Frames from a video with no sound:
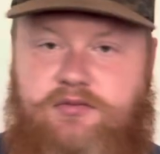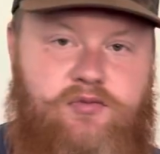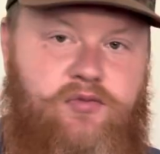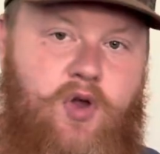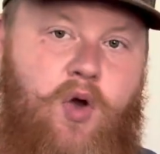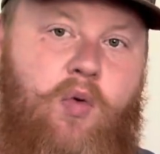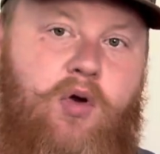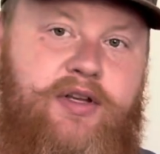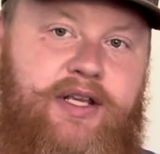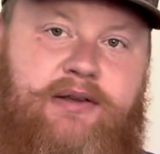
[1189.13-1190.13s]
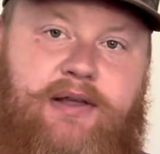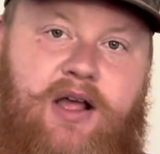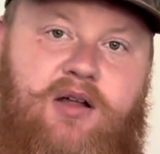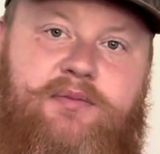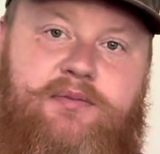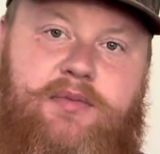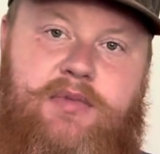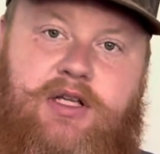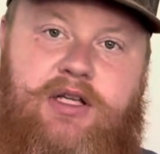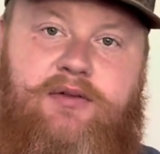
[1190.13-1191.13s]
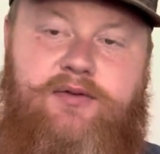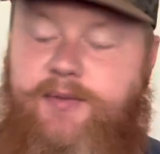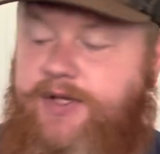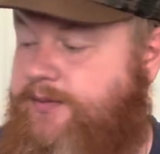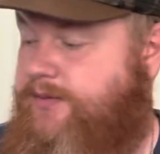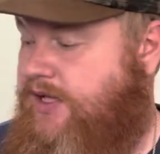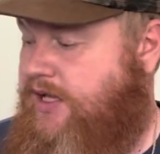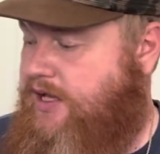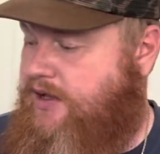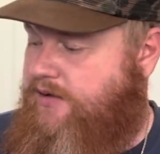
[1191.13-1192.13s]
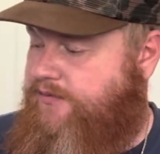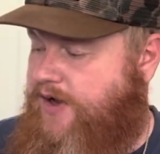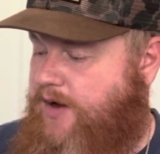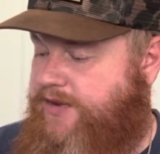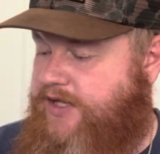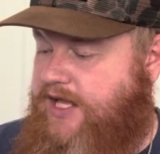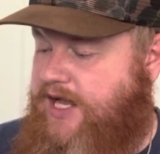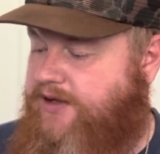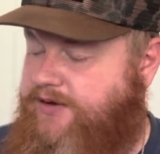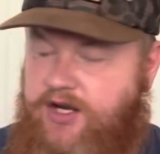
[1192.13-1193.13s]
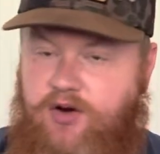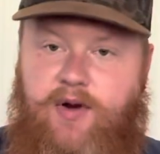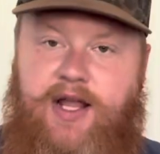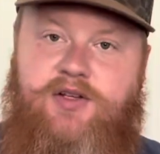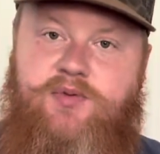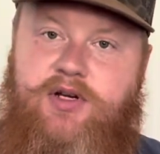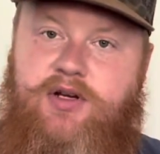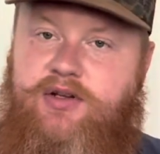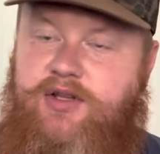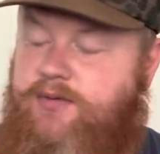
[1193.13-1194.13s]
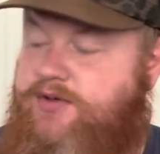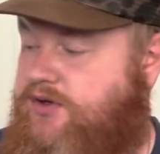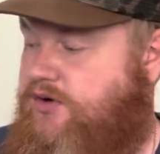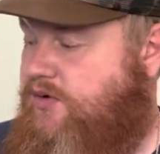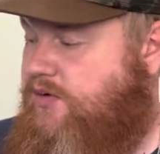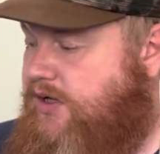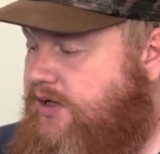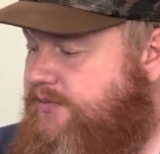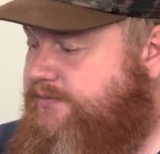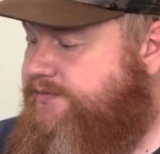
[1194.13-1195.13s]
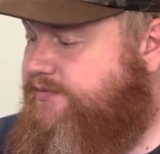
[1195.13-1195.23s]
No warranty help from them. Fell within that year range where there was no